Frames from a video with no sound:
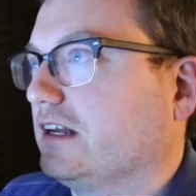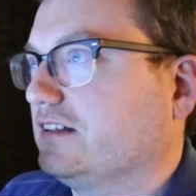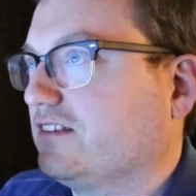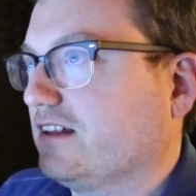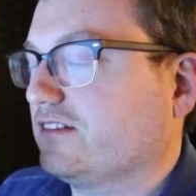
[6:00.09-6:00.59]

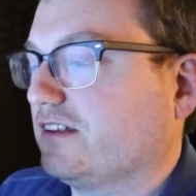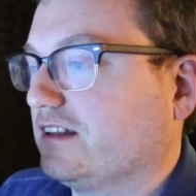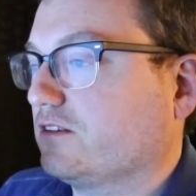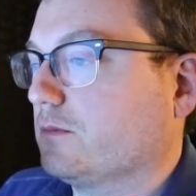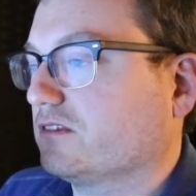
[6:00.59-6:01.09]
intense
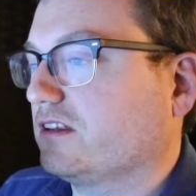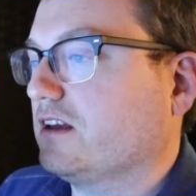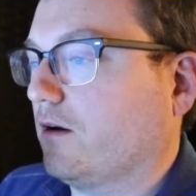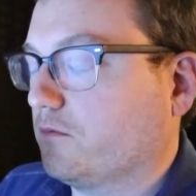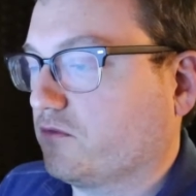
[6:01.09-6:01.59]

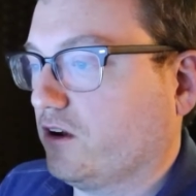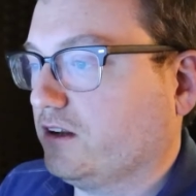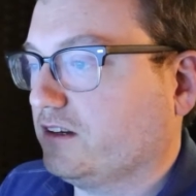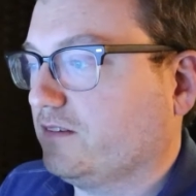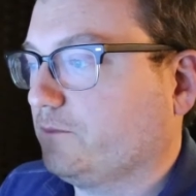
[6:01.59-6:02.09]
intimacy up
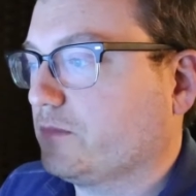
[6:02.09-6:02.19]
front.